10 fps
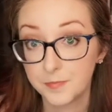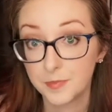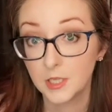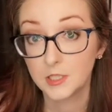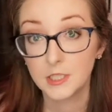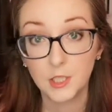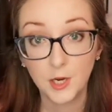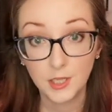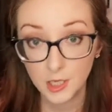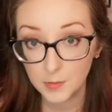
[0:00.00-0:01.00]
So let's talk a
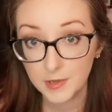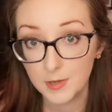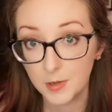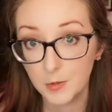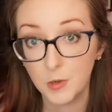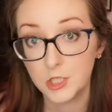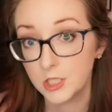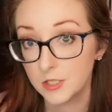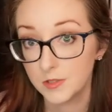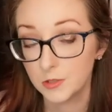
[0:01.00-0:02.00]
little bit about what each
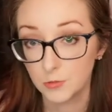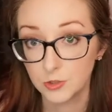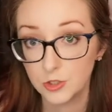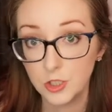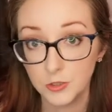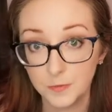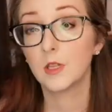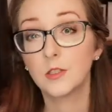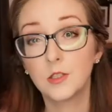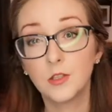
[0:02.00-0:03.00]
of these roles do.
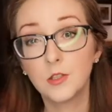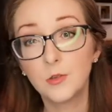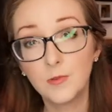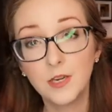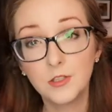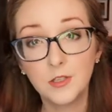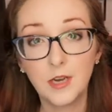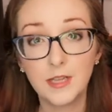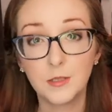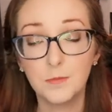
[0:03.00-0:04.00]
So the director
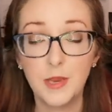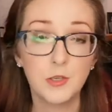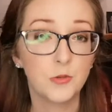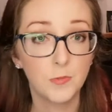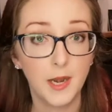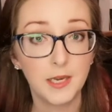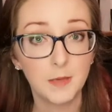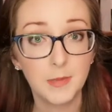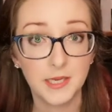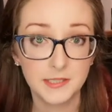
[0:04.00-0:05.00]
has a major writing
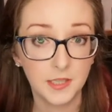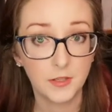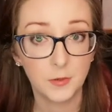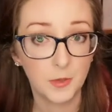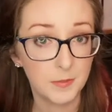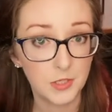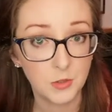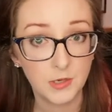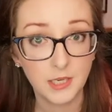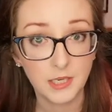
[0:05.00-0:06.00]
piece that they're going to be
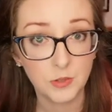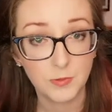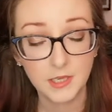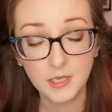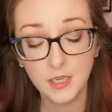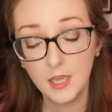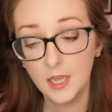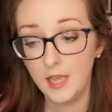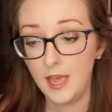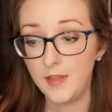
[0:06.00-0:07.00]
doing each week,
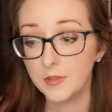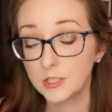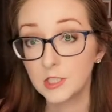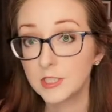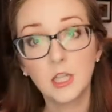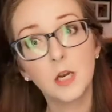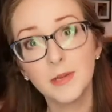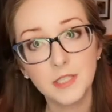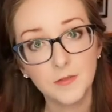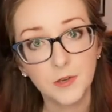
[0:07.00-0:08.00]
and this looks a little bit
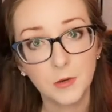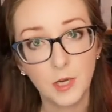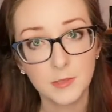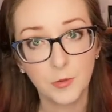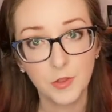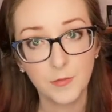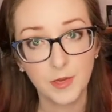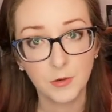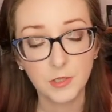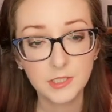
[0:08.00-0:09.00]
different across both of my
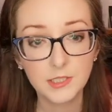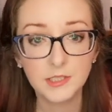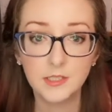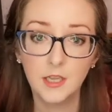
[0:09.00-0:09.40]
courses.